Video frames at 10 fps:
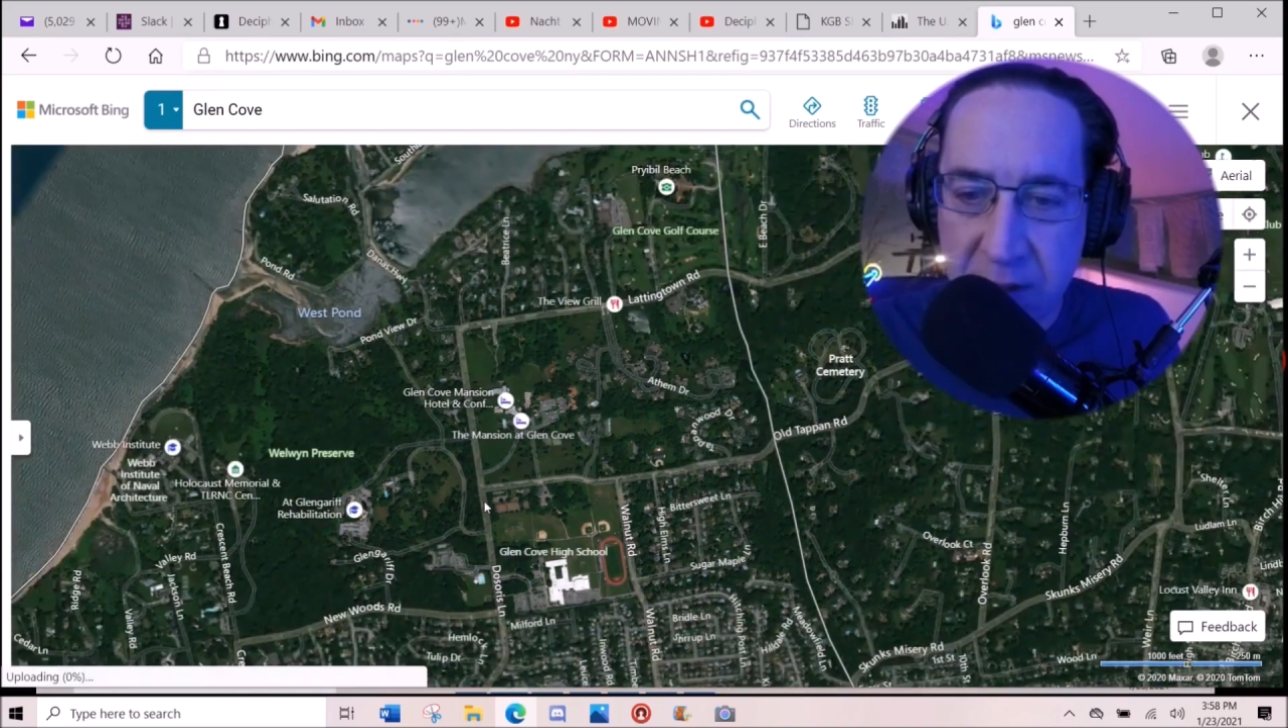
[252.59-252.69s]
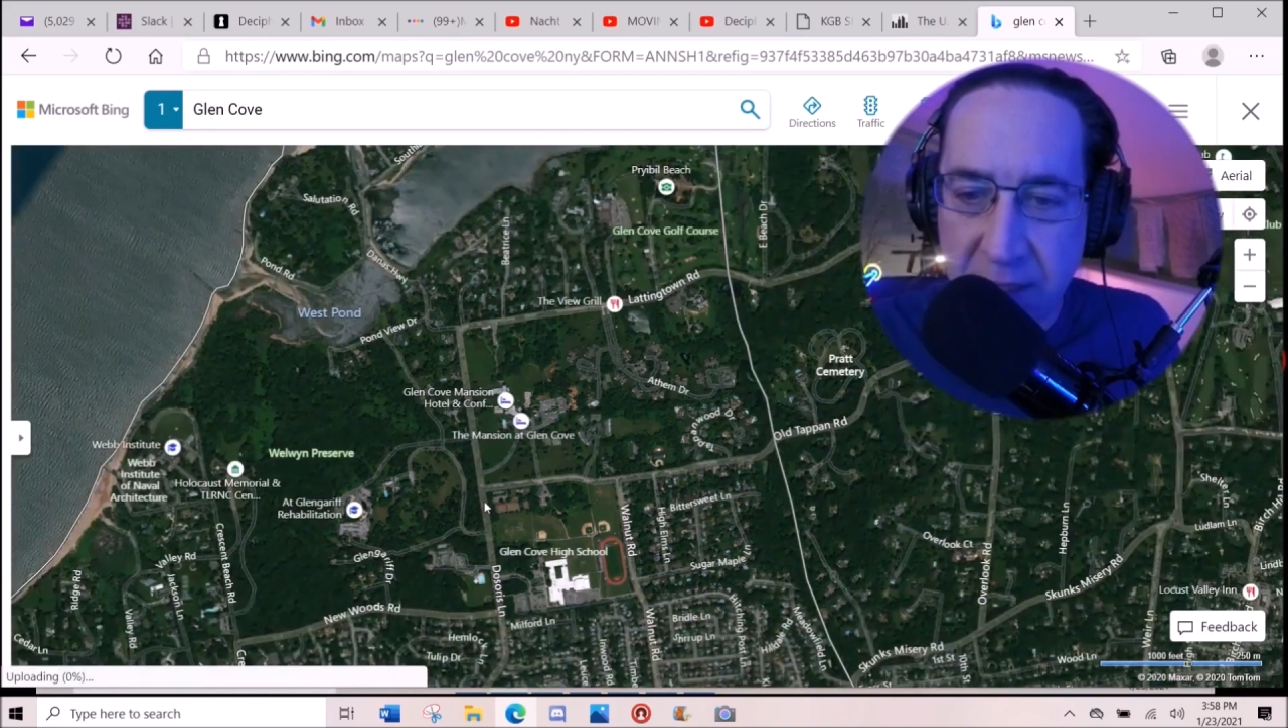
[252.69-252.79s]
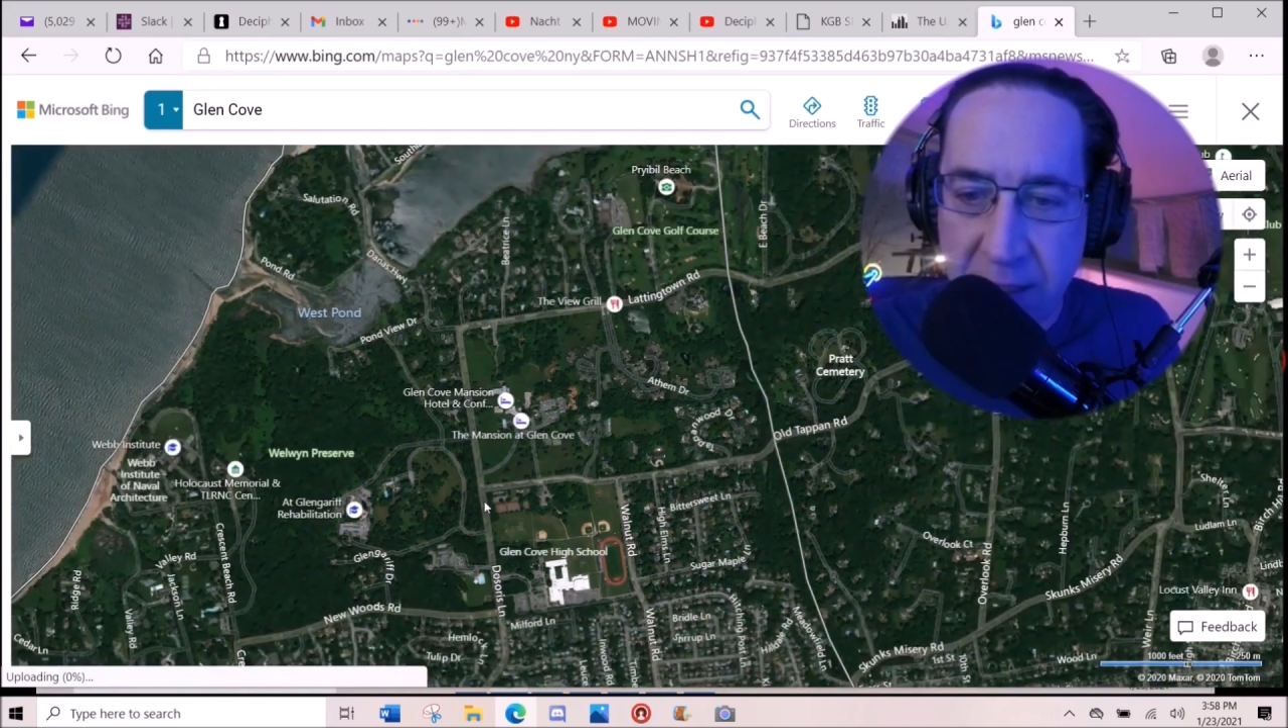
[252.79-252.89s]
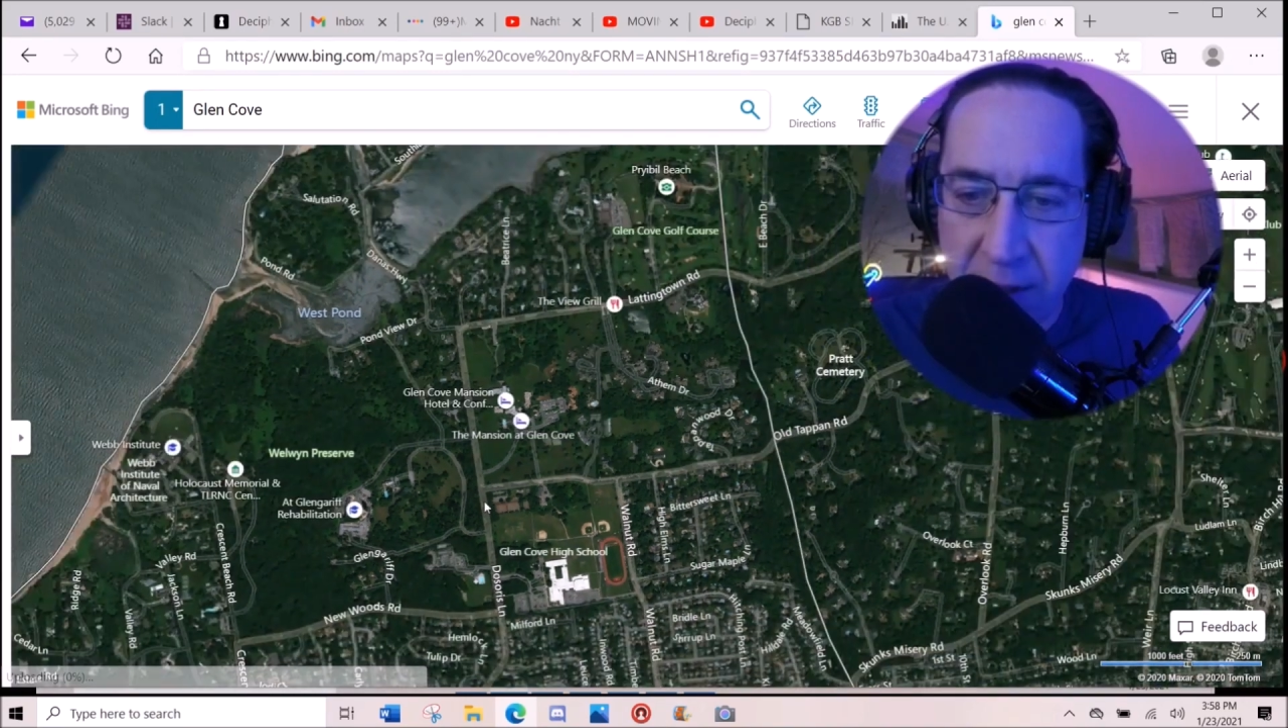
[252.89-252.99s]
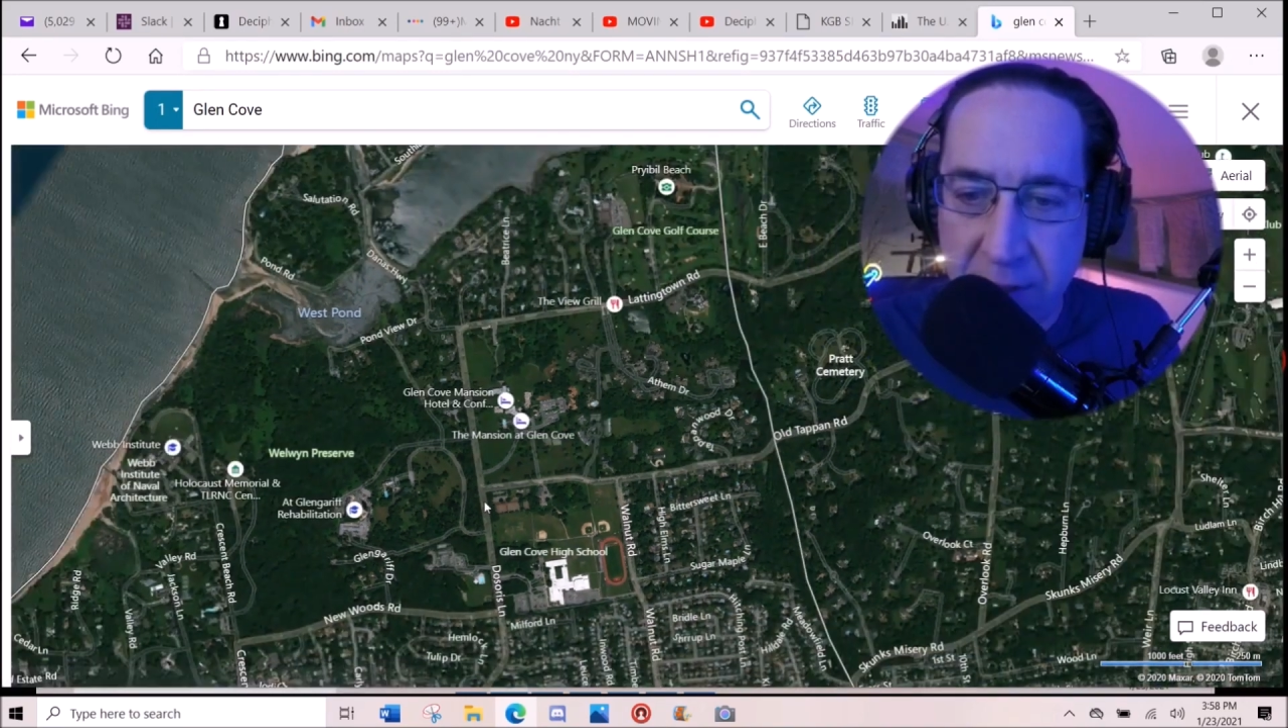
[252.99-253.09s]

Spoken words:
very